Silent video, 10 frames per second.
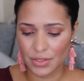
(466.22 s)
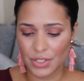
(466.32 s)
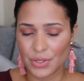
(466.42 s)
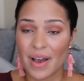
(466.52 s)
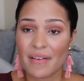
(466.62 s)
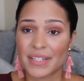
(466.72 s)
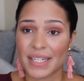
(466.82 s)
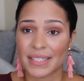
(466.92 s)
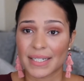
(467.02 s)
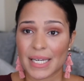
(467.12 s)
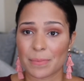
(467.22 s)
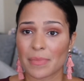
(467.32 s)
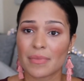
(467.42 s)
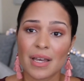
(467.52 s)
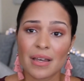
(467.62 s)
Do you have a nickname?
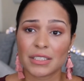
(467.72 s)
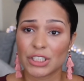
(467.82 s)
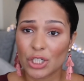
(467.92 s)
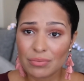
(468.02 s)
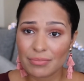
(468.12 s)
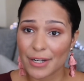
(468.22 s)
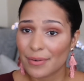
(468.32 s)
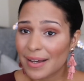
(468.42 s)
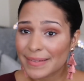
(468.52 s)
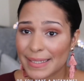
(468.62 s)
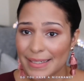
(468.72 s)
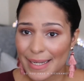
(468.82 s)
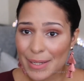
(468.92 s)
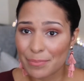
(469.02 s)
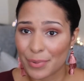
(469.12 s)
Nope, I don't have a
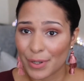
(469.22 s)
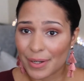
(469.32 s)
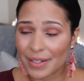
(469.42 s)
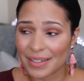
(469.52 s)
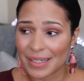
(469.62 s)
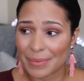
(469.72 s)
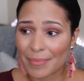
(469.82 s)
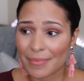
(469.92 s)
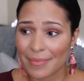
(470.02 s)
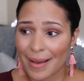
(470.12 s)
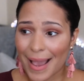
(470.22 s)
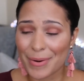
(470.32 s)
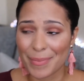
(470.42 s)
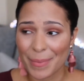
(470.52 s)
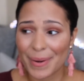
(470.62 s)
nickname, but I
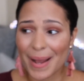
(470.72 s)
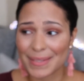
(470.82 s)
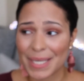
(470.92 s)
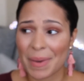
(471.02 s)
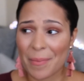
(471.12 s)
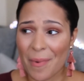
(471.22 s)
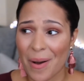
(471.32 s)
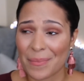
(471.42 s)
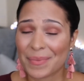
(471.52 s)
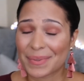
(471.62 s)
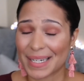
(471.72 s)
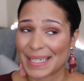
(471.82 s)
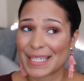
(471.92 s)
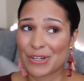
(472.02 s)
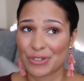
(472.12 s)
remember asking my mom like
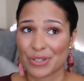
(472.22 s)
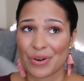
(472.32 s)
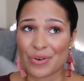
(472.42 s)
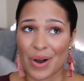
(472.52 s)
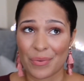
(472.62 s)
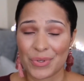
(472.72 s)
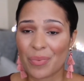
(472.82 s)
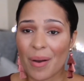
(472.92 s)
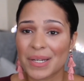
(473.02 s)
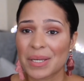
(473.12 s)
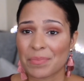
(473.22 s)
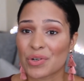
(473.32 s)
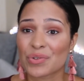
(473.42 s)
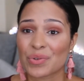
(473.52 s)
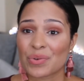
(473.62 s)
years ago. I was probably in
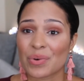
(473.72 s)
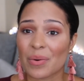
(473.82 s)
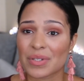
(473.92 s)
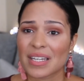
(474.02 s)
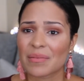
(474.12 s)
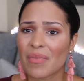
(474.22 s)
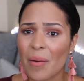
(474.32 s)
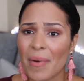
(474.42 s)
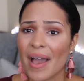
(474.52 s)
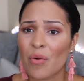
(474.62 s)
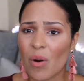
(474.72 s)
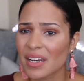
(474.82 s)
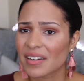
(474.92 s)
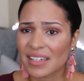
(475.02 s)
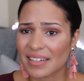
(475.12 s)
middle school. I was like, Mom, I want
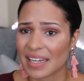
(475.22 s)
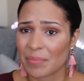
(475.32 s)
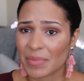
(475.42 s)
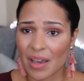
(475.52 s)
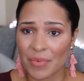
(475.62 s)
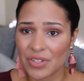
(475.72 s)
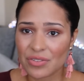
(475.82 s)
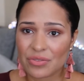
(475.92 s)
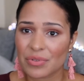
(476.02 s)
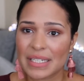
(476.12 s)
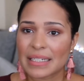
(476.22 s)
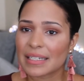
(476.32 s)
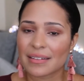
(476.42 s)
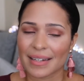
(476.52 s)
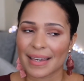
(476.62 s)
a nickname. Can we just do it
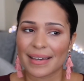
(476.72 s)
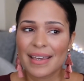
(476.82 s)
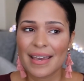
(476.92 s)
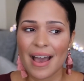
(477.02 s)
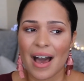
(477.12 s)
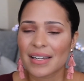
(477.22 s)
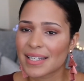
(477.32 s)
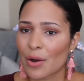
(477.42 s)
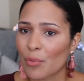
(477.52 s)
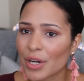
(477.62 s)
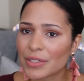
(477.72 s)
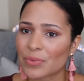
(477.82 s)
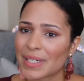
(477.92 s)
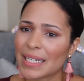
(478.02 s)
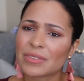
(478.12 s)
like, how does that work?
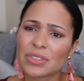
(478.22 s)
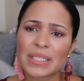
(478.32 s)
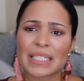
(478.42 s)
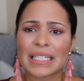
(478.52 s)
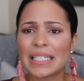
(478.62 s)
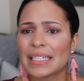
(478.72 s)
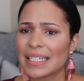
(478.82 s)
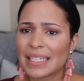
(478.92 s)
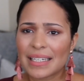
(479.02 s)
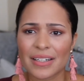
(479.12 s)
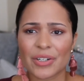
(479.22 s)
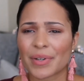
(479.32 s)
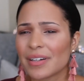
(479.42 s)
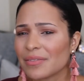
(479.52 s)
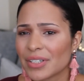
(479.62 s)
Do we have to do it legally or
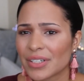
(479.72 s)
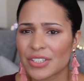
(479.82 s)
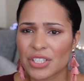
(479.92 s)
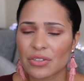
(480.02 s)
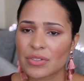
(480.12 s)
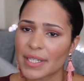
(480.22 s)
whatever? She goes,